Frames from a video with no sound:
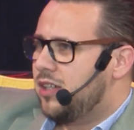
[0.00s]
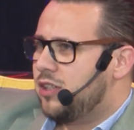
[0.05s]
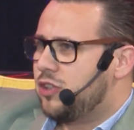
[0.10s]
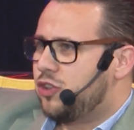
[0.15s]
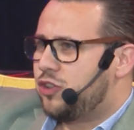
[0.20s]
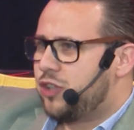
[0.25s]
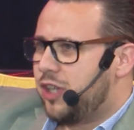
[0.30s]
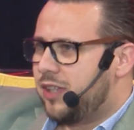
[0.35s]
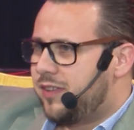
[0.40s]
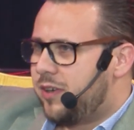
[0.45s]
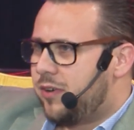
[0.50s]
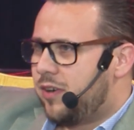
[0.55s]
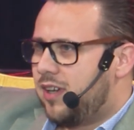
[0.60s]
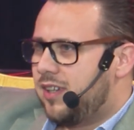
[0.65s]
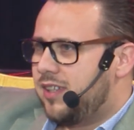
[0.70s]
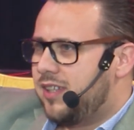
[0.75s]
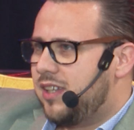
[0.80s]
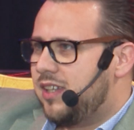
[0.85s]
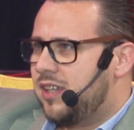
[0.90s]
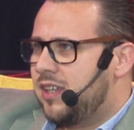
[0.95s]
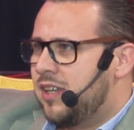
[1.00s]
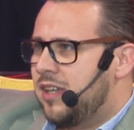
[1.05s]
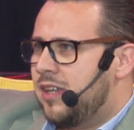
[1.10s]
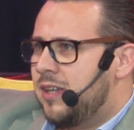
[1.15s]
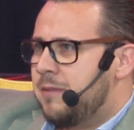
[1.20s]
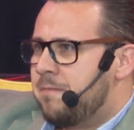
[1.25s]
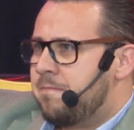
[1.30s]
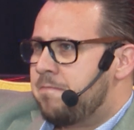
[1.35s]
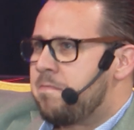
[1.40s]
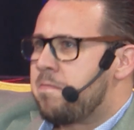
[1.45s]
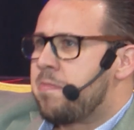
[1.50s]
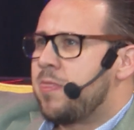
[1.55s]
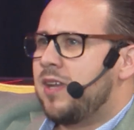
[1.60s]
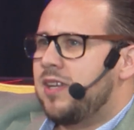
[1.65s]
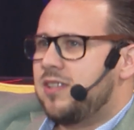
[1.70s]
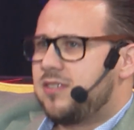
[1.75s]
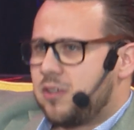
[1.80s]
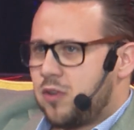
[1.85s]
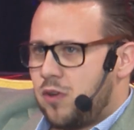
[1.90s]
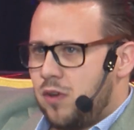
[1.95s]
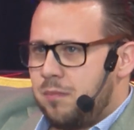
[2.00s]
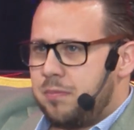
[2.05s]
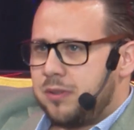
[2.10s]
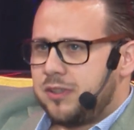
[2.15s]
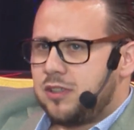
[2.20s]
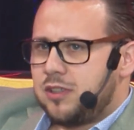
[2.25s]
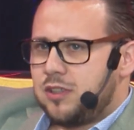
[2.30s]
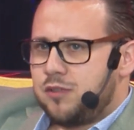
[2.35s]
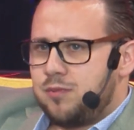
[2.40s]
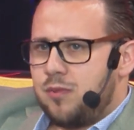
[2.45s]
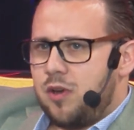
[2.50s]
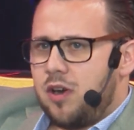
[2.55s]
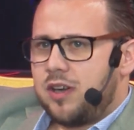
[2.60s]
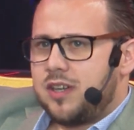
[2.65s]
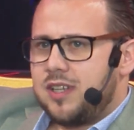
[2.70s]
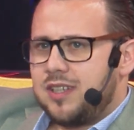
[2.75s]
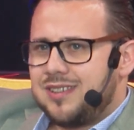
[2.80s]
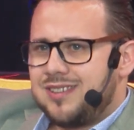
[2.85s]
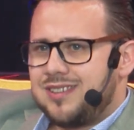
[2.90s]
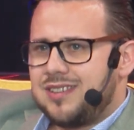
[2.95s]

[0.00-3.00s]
Generally, it's a competitive market.